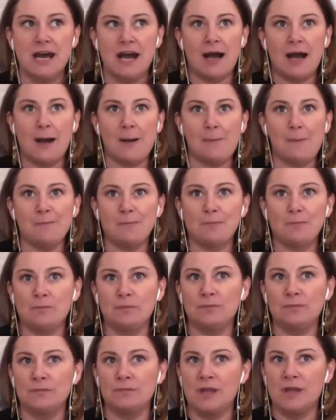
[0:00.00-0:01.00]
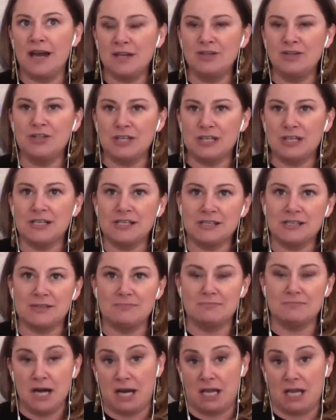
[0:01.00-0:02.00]
not just
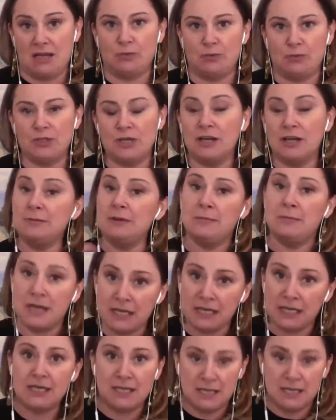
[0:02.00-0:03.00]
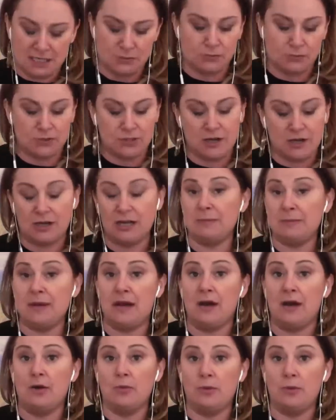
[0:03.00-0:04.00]
money. We're talking about money, yes. We're talking
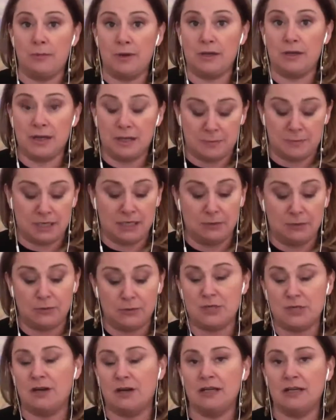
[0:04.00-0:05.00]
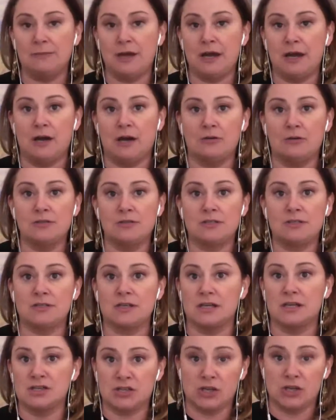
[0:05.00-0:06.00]
about women and money. We're talking about
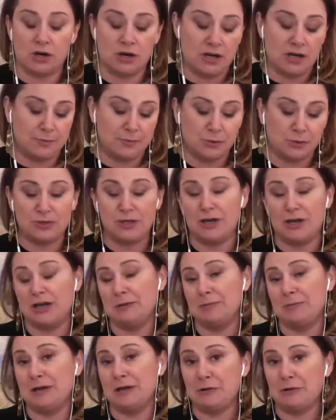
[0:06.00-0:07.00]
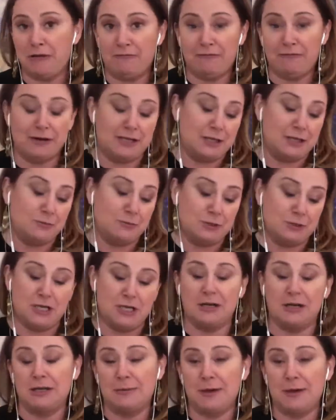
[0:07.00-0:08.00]
startups. We're talking about crowdfunding. We're
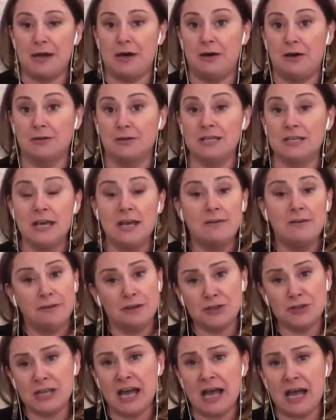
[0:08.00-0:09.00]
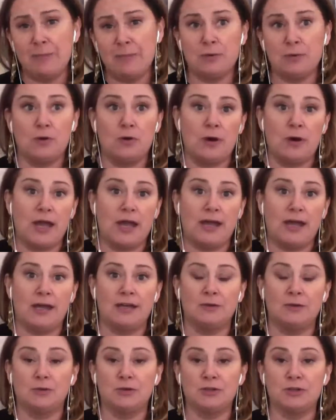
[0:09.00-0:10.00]
talking about venture capital,
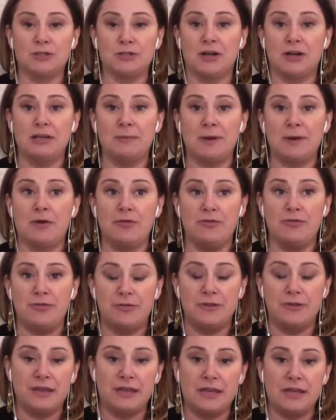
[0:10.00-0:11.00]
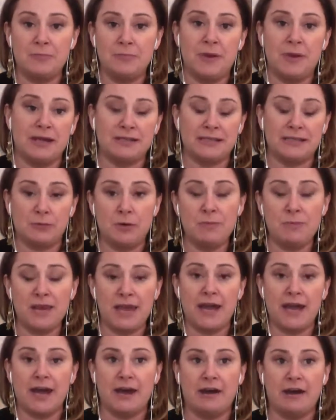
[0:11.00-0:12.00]
and we're talking about the impact that women
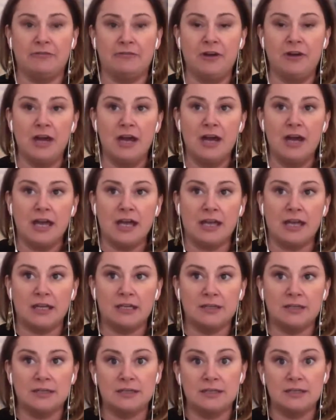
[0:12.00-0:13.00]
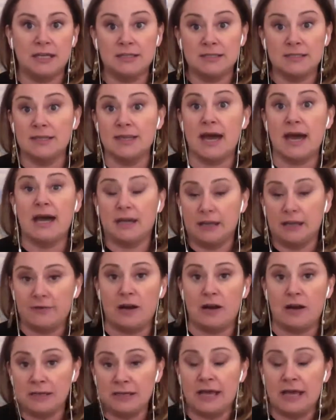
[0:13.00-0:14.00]
have in that
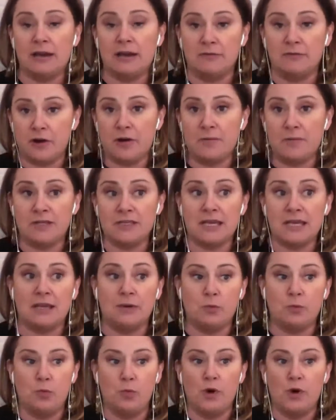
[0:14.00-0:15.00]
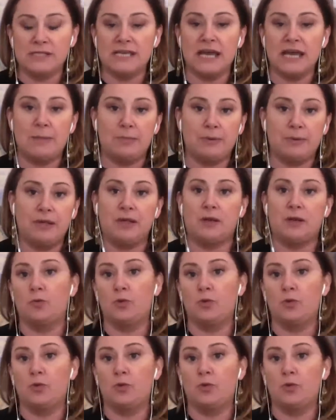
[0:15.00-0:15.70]
environment, and what's happening, and